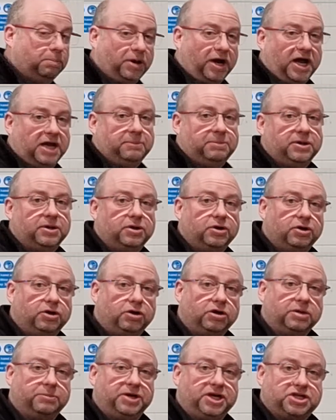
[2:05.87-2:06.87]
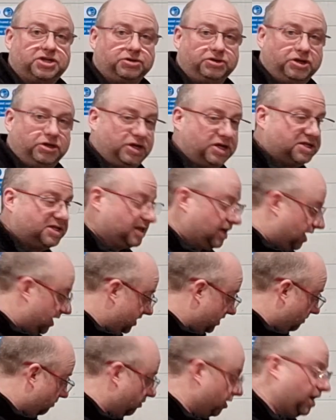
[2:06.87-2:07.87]
pipe, all the metering units, and
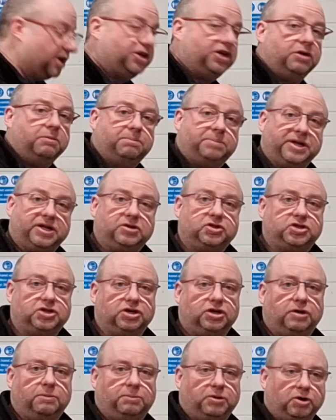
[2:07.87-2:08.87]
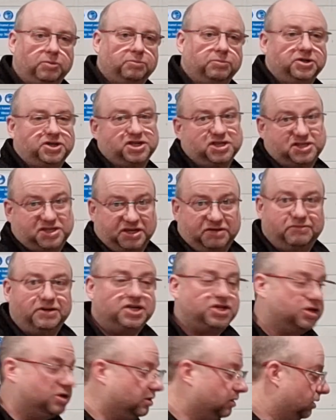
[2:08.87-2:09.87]
a brand new Bilge-Yaw pump, which is the
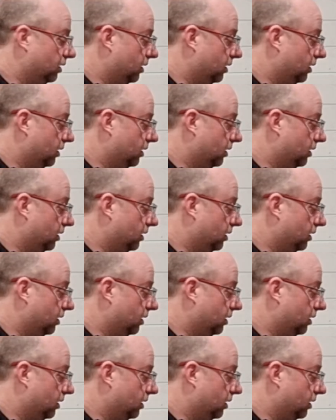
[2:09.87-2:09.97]
original.